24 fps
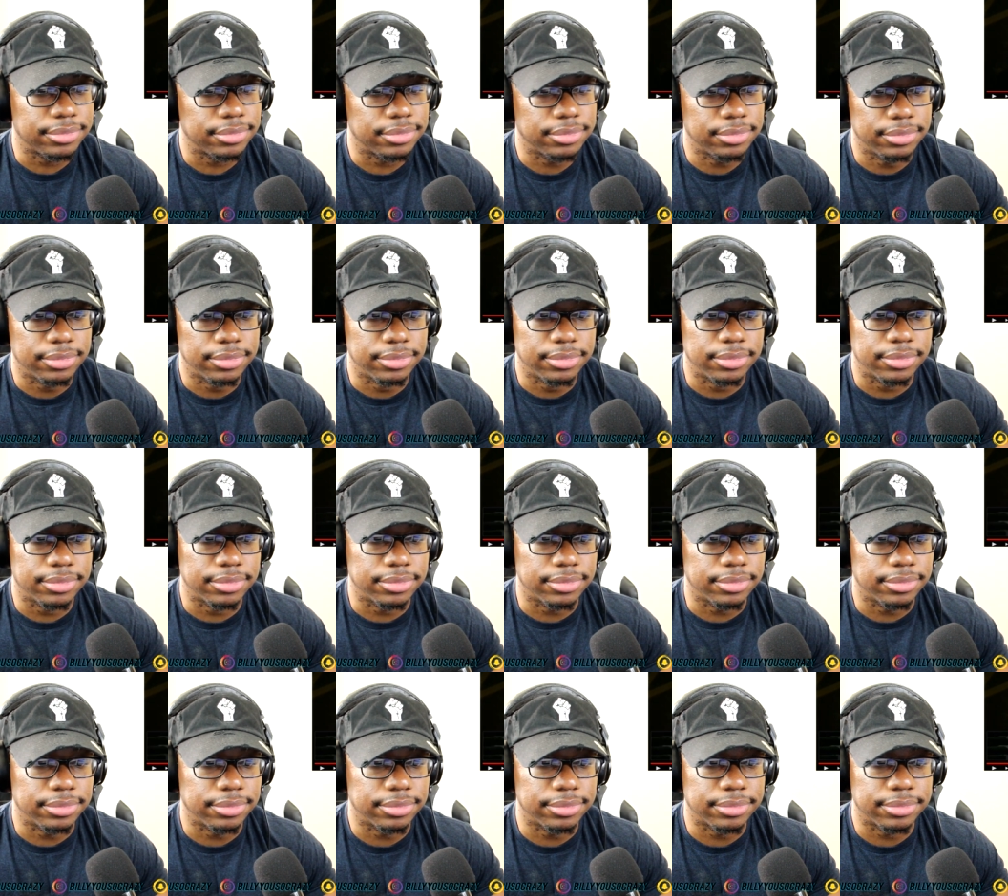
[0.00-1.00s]

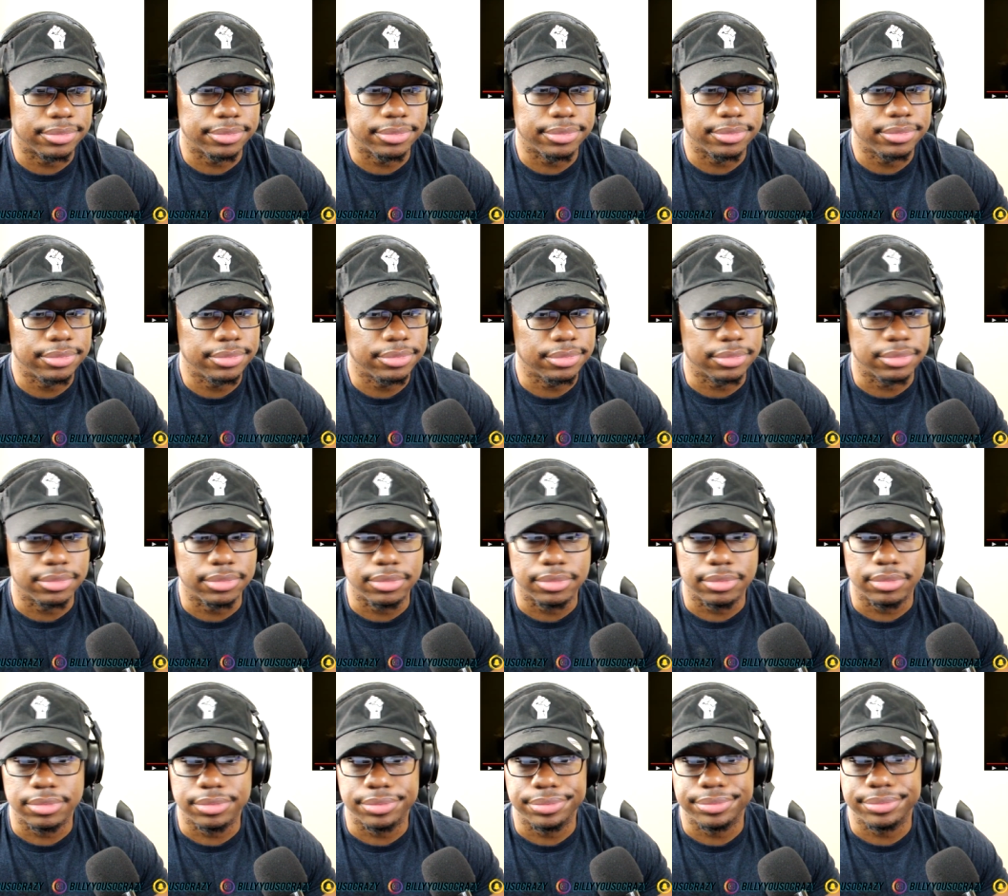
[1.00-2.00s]

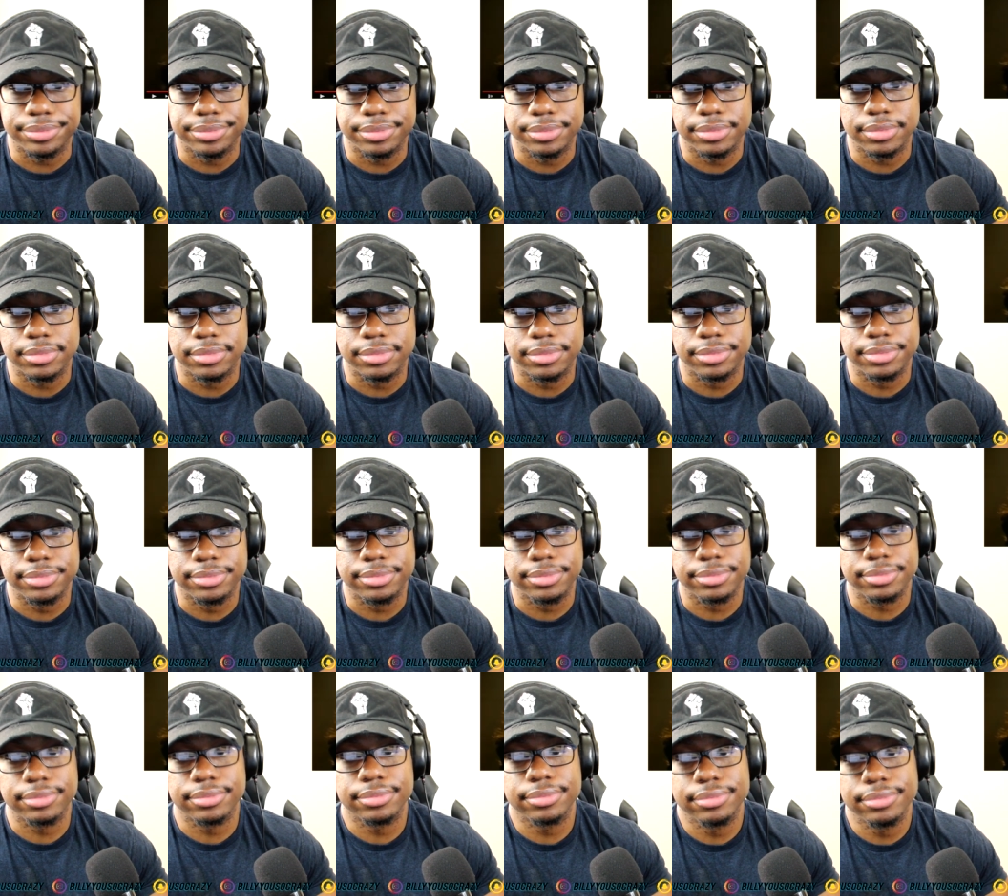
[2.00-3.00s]
Only
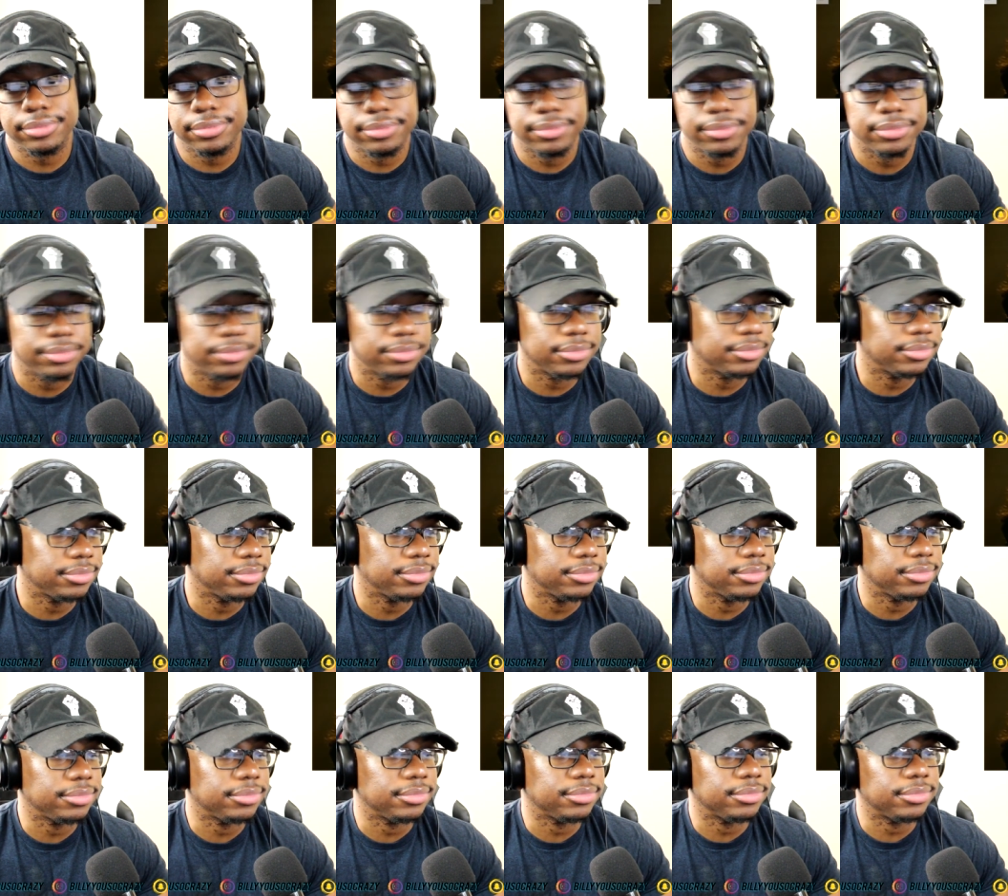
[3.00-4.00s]

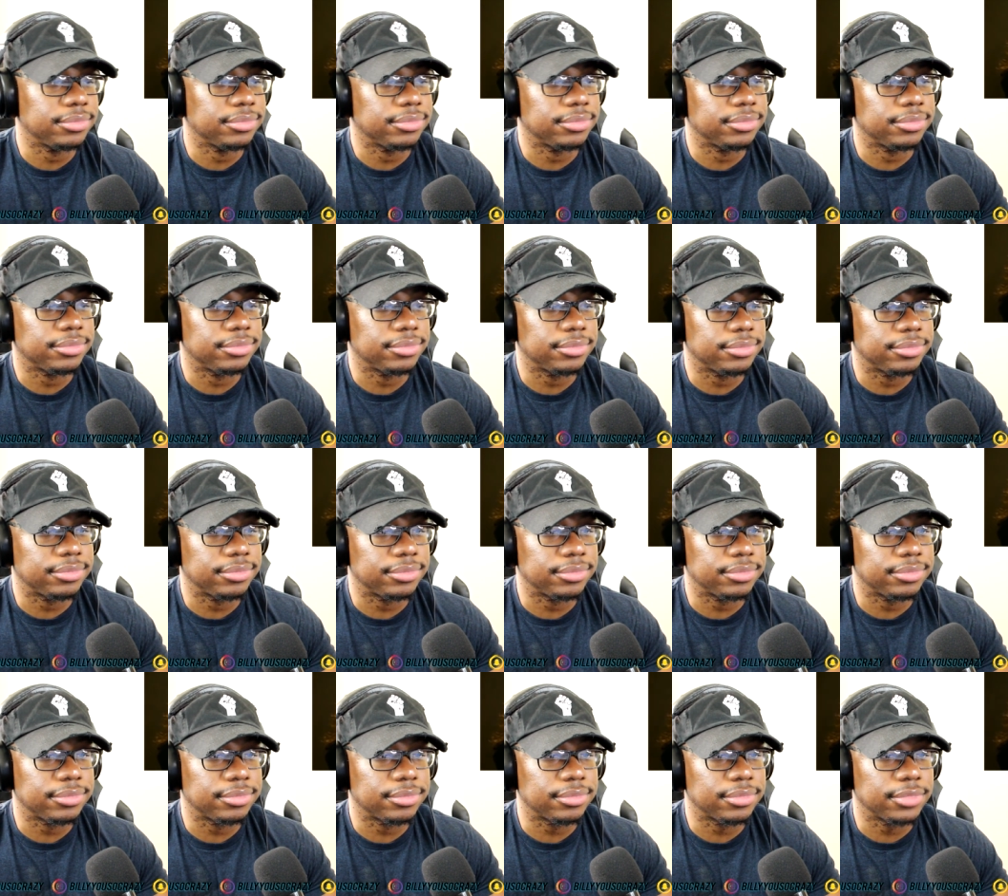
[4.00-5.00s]
her
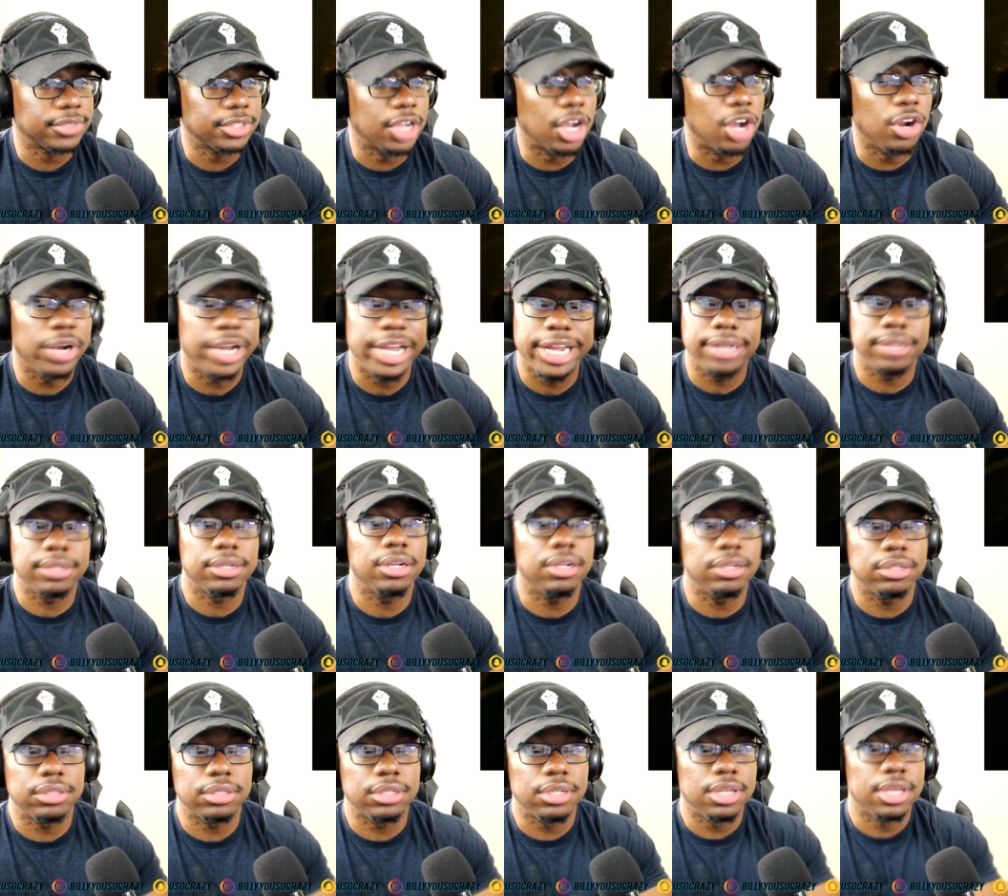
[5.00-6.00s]
again. Her and
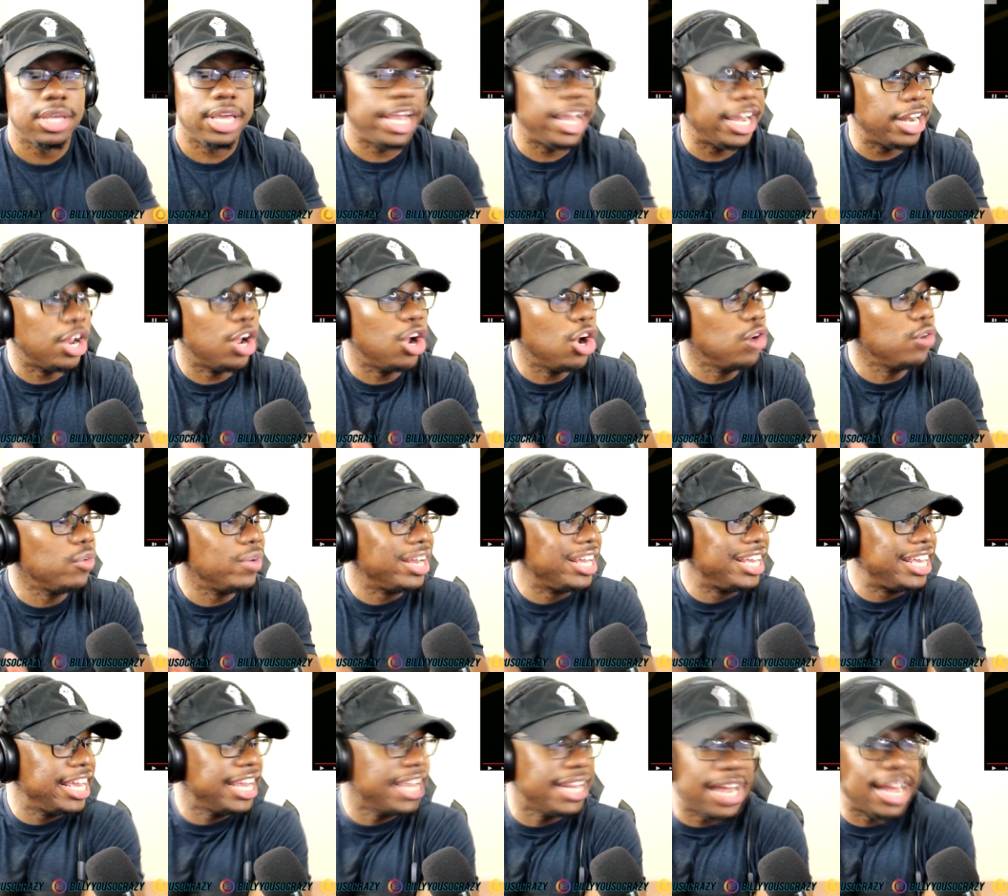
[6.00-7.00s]
and her
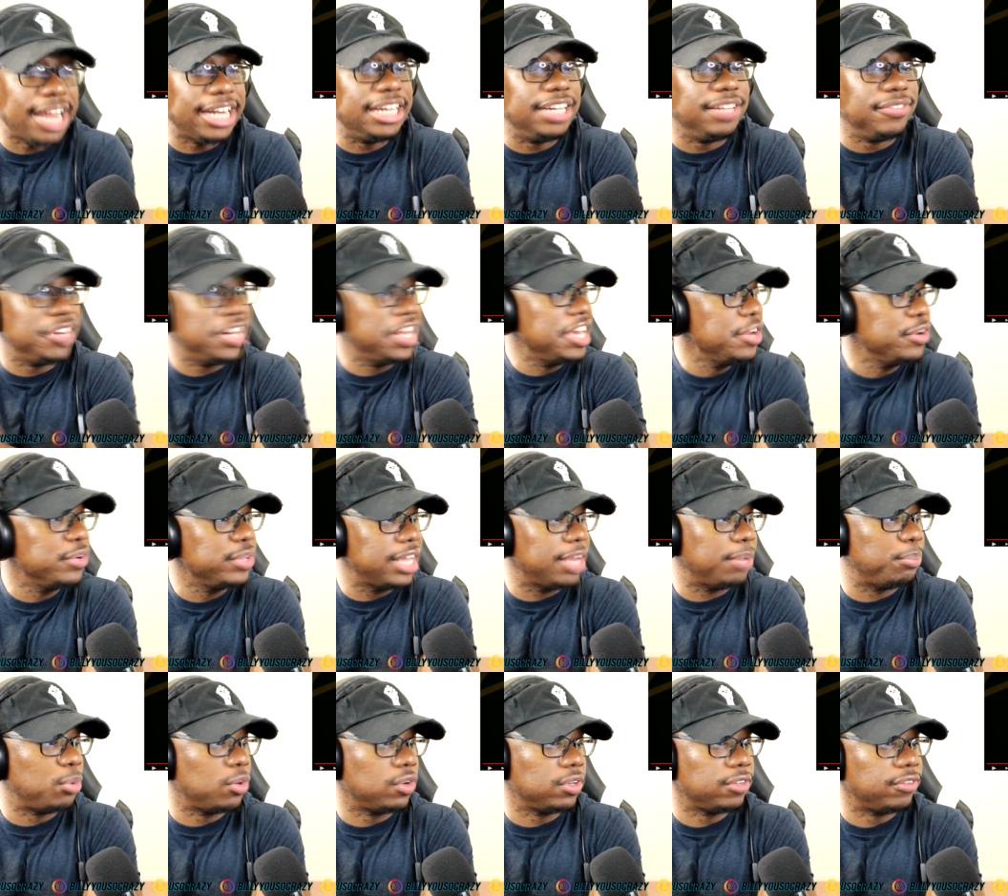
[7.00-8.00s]
again. I didn't even hear
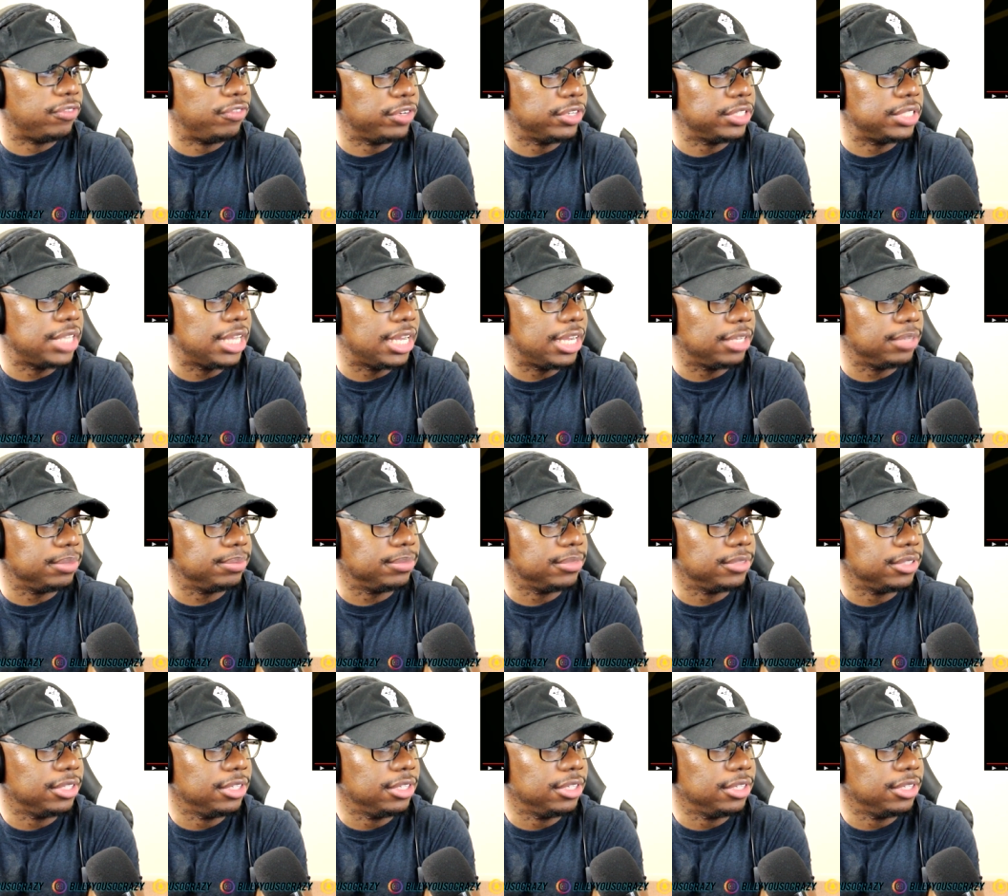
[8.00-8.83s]
that part the first time.